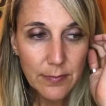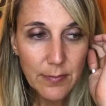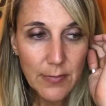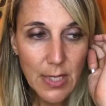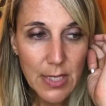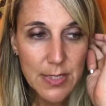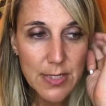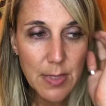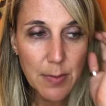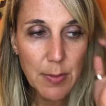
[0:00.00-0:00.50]

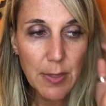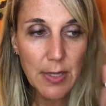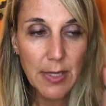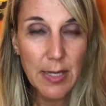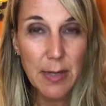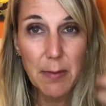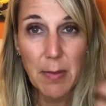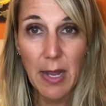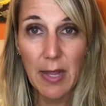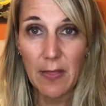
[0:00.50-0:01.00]

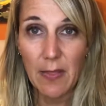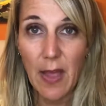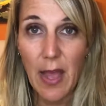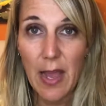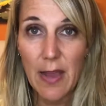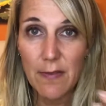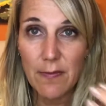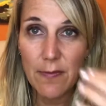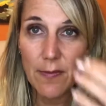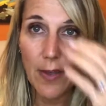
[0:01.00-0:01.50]
Typically in my
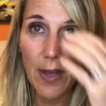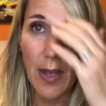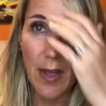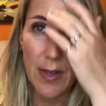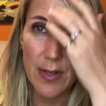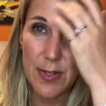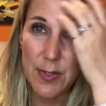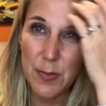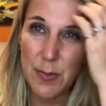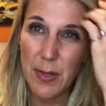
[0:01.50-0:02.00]
life,
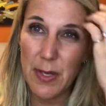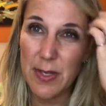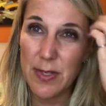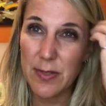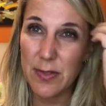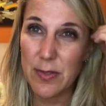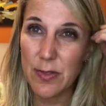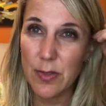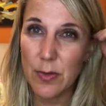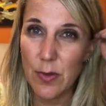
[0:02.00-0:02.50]
just because
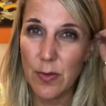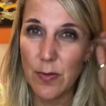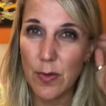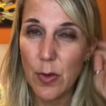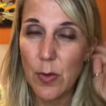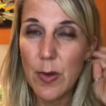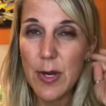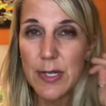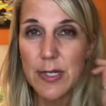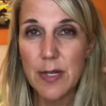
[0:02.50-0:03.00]
there's sort of a
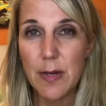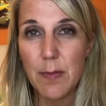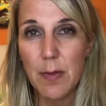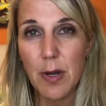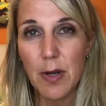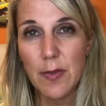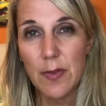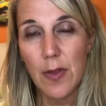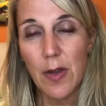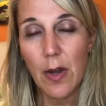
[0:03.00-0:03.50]
question
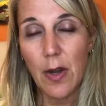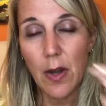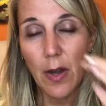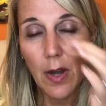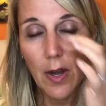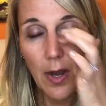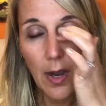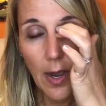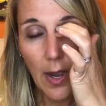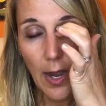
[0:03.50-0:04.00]
mark there,
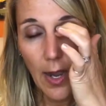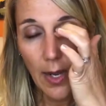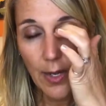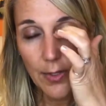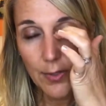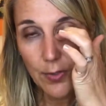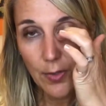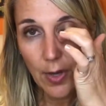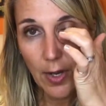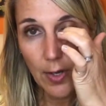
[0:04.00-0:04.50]
I
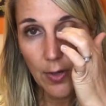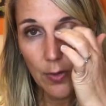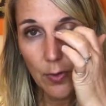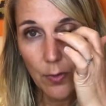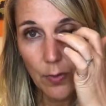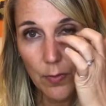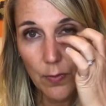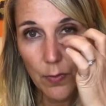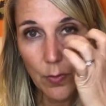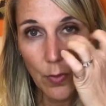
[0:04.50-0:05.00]
try
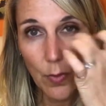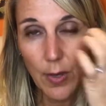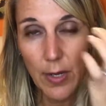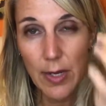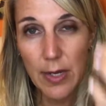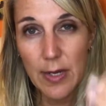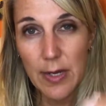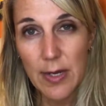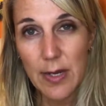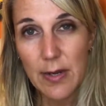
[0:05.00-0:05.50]
to
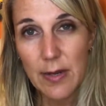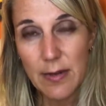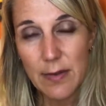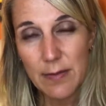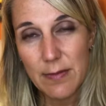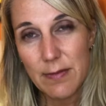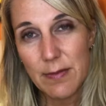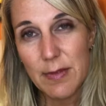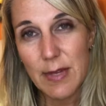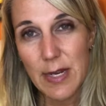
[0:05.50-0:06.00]
avoid,
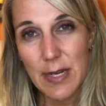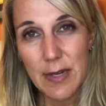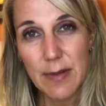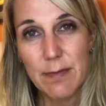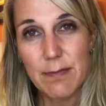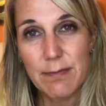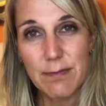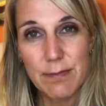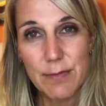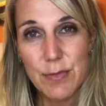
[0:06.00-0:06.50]

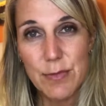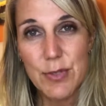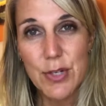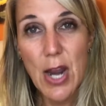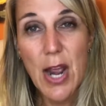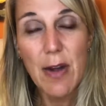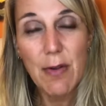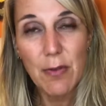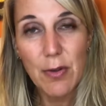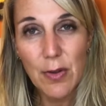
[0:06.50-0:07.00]
in
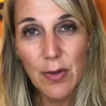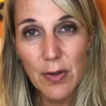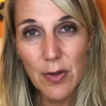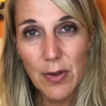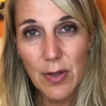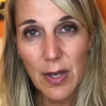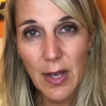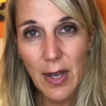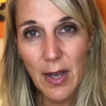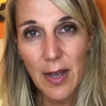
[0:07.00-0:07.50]

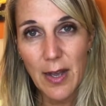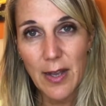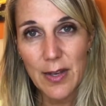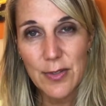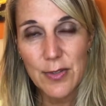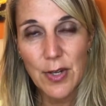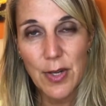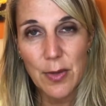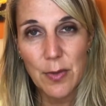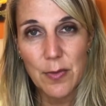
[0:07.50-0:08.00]
general, I
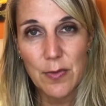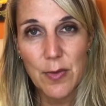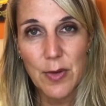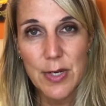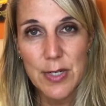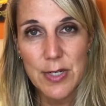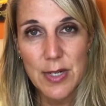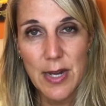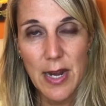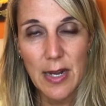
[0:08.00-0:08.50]
try to
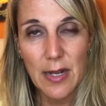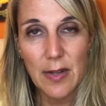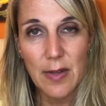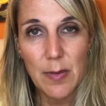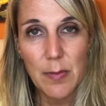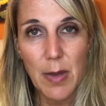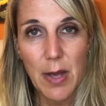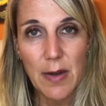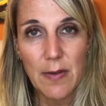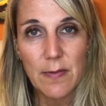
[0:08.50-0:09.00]
avoid genetically
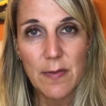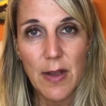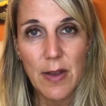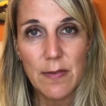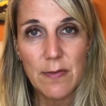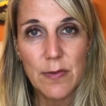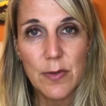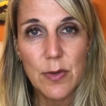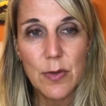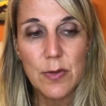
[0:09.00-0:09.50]
modified
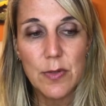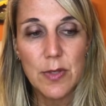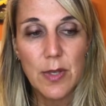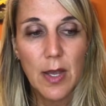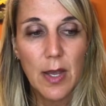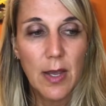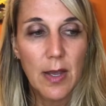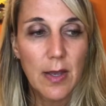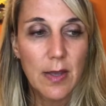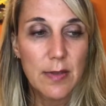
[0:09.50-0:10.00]
foods.
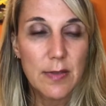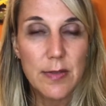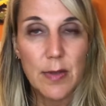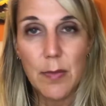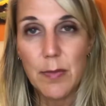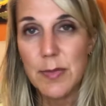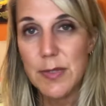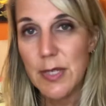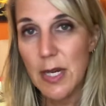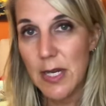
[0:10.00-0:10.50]

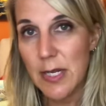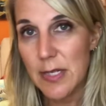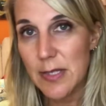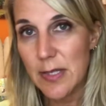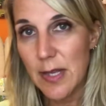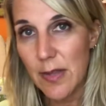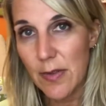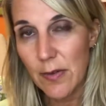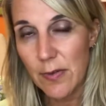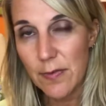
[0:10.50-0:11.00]
Some studies
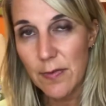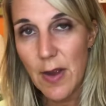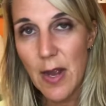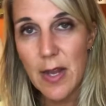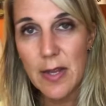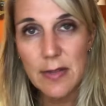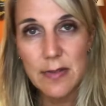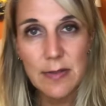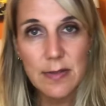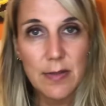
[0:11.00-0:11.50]
say they're
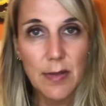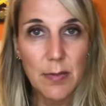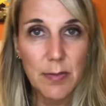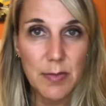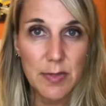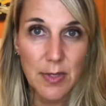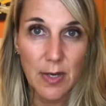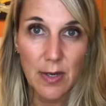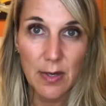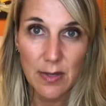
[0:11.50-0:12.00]
fine, some
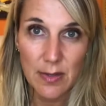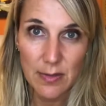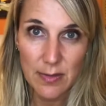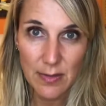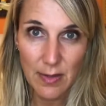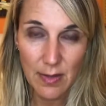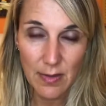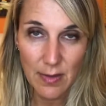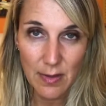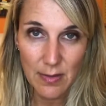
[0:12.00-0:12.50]
studies
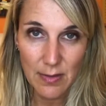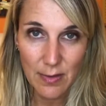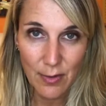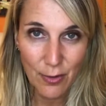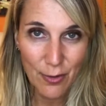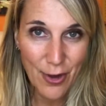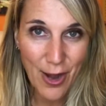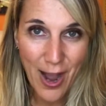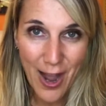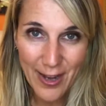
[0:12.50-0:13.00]
say that
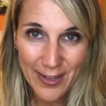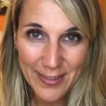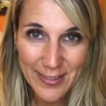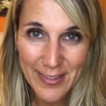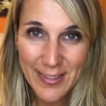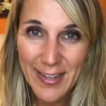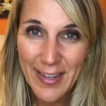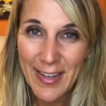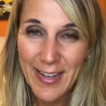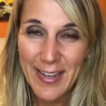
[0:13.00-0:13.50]
they're not.
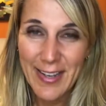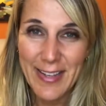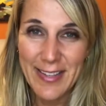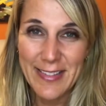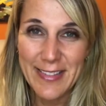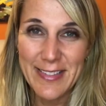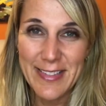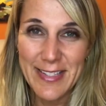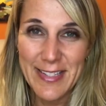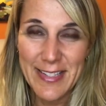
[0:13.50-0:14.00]

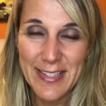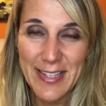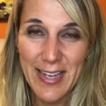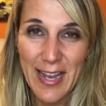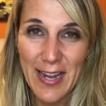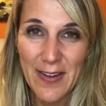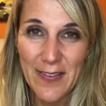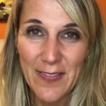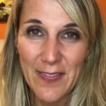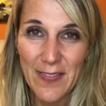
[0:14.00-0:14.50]
It's just kind of,